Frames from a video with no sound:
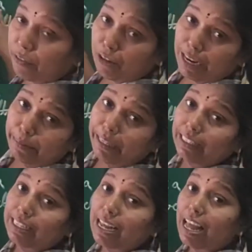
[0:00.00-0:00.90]
Her full name
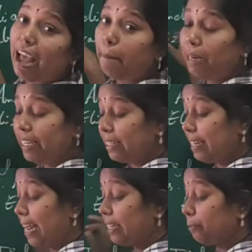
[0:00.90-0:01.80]
is Amelia
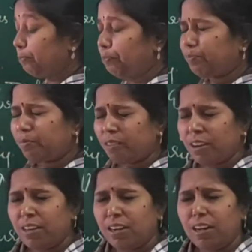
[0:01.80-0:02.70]
Slater.
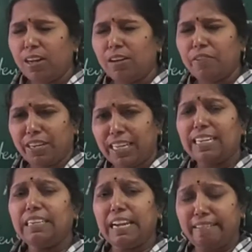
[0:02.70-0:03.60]
When the
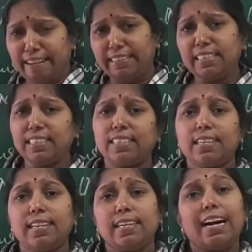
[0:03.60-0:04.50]
curtain
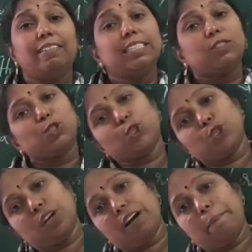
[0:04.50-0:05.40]
rises,
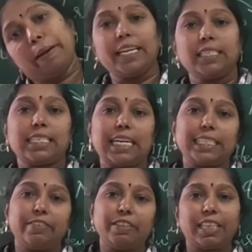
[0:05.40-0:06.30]
our play
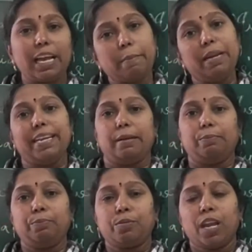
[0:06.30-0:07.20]
started with
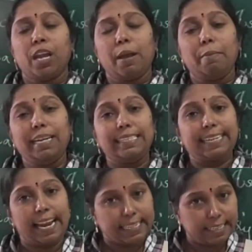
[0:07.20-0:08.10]
Amelia. Emilia
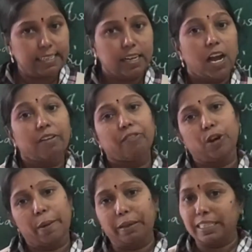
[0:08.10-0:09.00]
Slater. Her
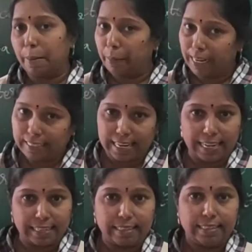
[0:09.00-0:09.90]
full name is Emilia
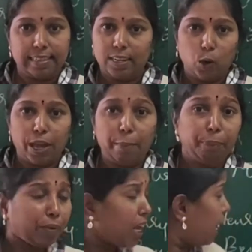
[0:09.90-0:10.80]
Slater.
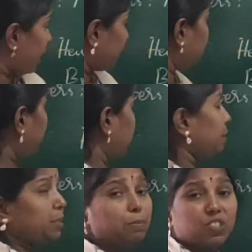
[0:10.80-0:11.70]
Okay. Her husband name
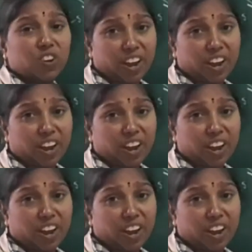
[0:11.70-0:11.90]
is Mr.